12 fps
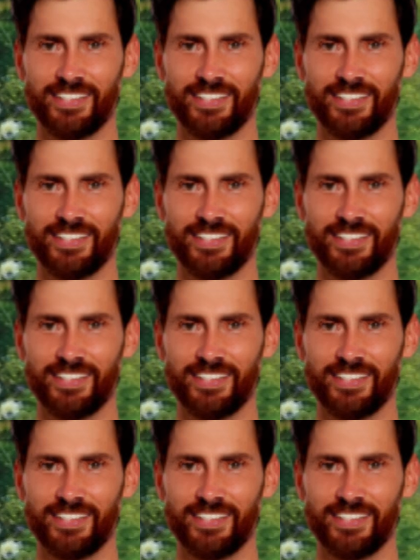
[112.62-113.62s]

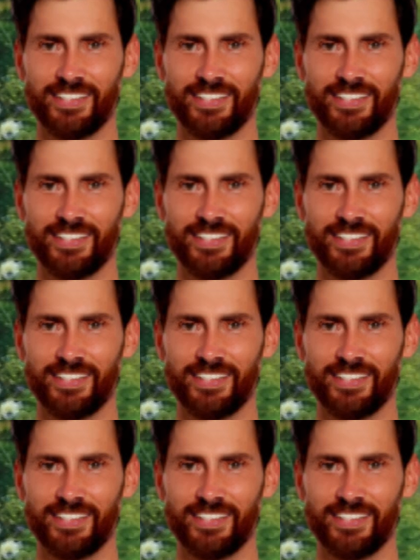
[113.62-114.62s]

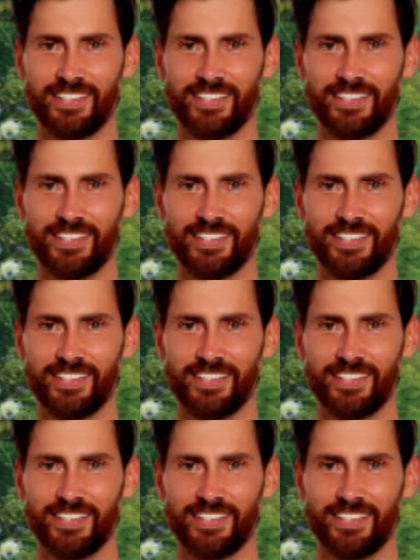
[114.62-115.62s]

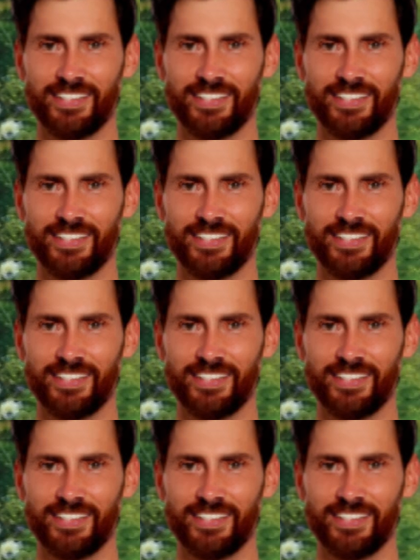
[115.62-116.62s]

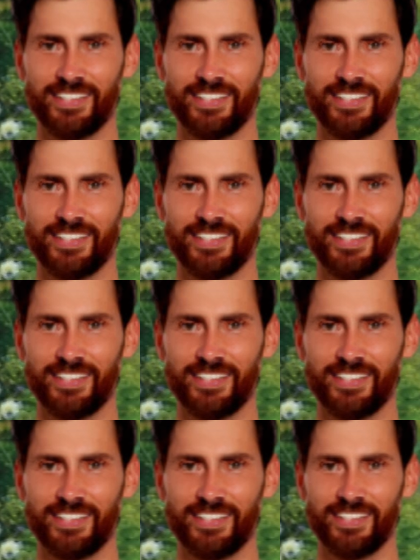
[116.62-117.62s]

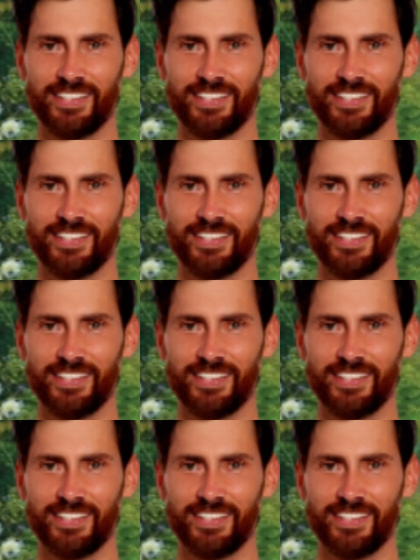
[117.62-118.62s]

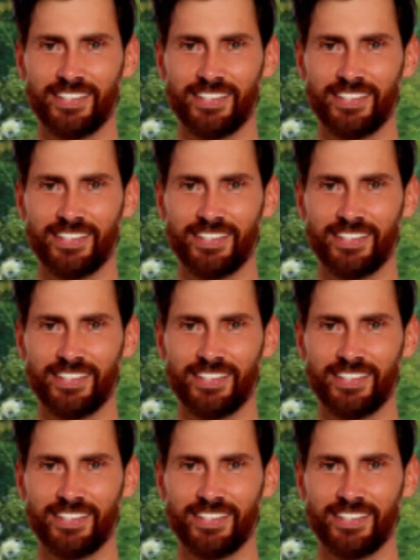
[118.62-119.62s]

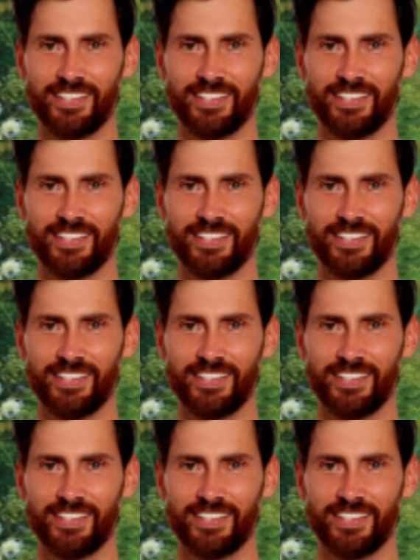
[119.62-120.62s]
(no lip movement)